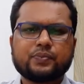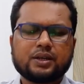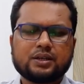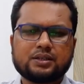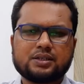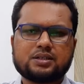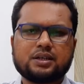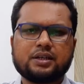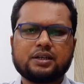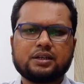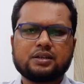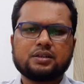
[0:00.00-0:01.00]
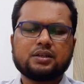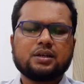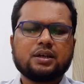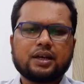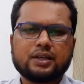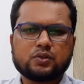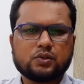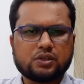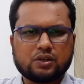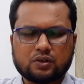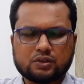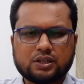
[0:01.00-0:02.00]
the study a
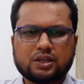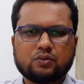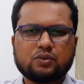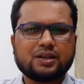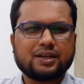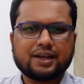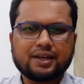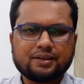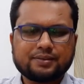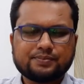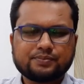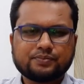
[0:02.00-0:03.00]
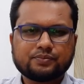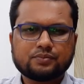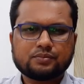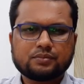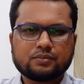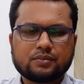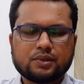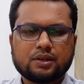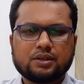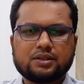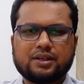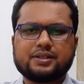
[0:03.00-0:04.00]
sociological one again.
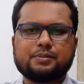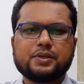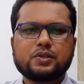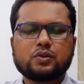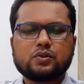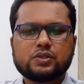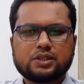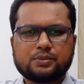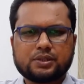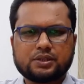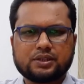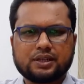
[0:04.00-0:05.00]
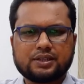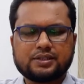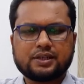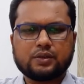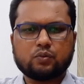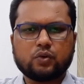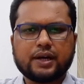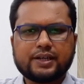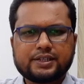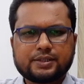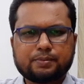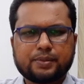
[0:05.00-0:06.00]
There is a misconception, there is a
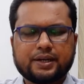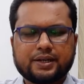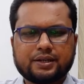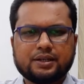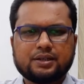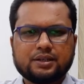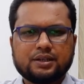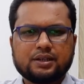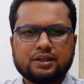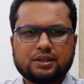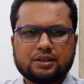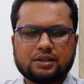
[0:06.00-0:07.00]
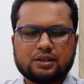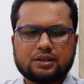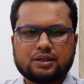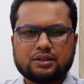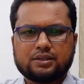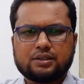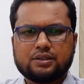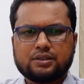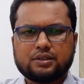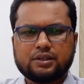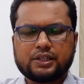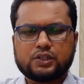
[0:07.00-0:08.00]
widespread uh,
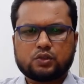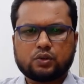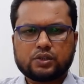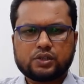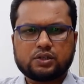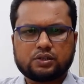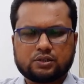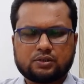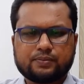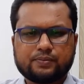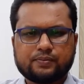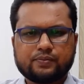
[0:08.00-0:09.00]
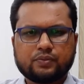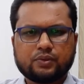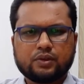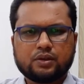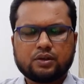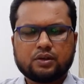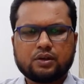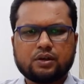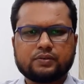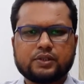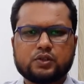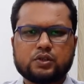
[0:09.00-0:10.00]
distortion of
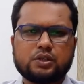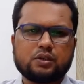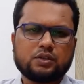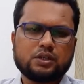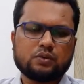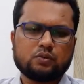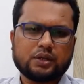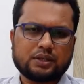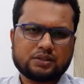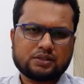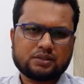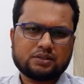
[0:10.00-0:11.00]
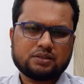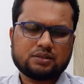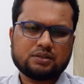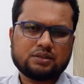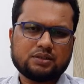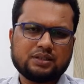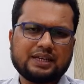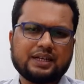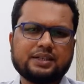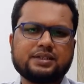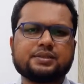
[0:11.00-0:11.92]
the sociological works, that